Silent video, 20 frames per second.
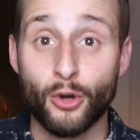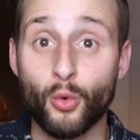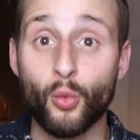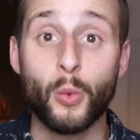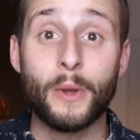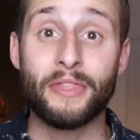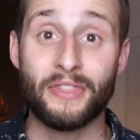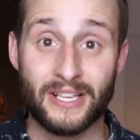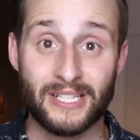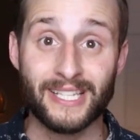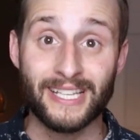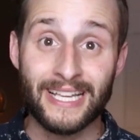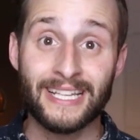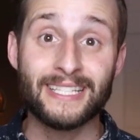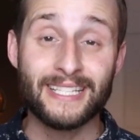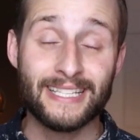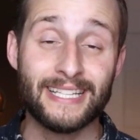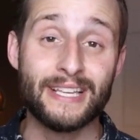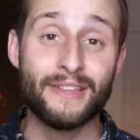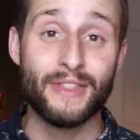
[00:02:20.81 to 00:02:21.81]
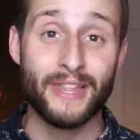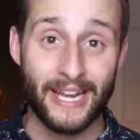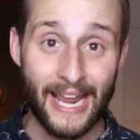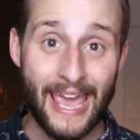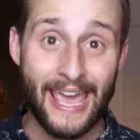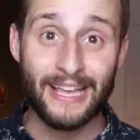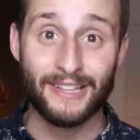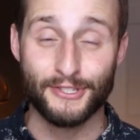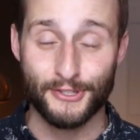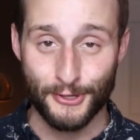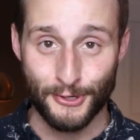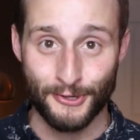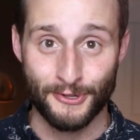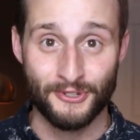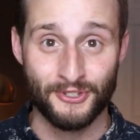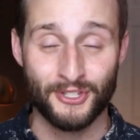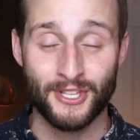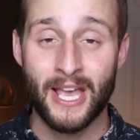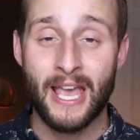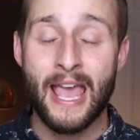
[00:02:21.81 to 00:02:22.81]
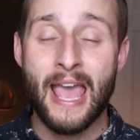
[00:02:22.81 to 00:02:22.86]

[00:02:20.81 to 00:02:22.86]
with this entity that answers,